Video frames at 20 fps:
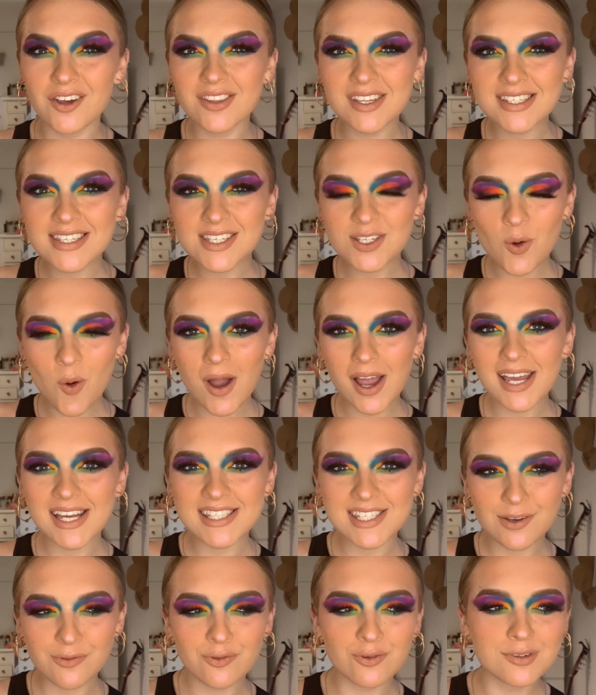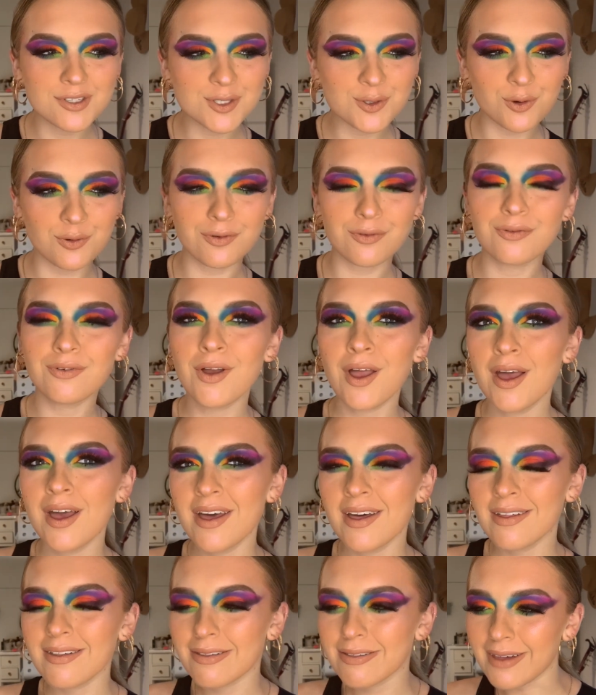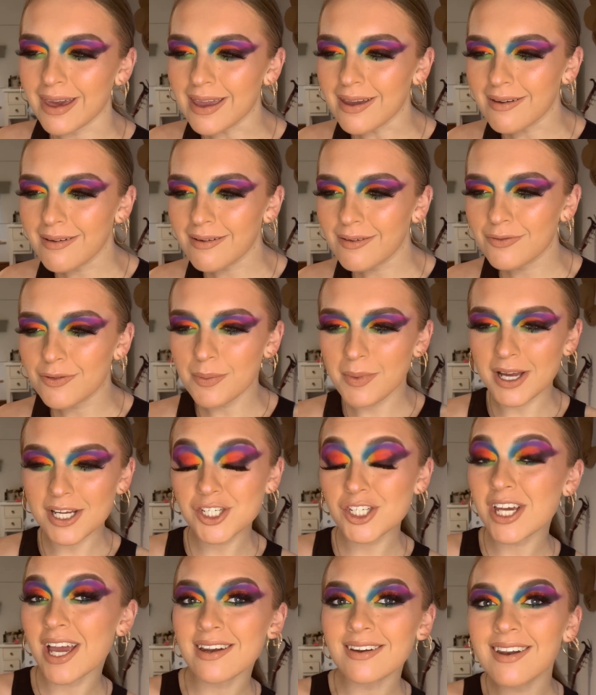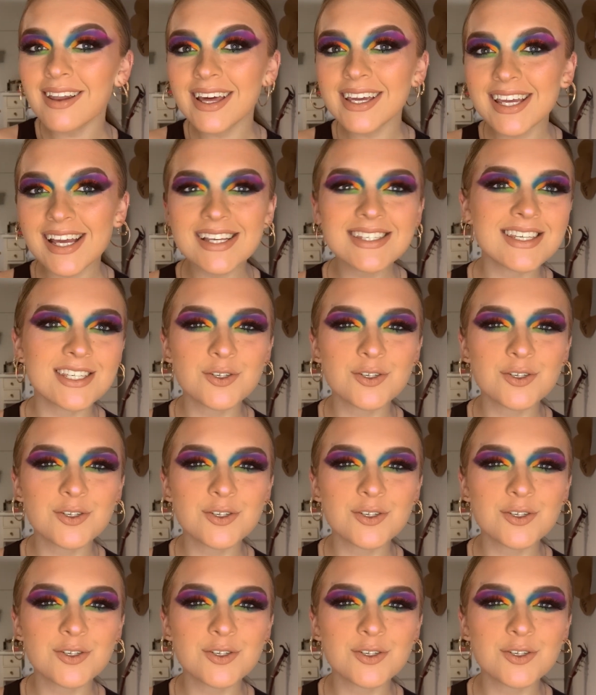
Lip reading: This is quite a different sort of thing for my channel, I guess.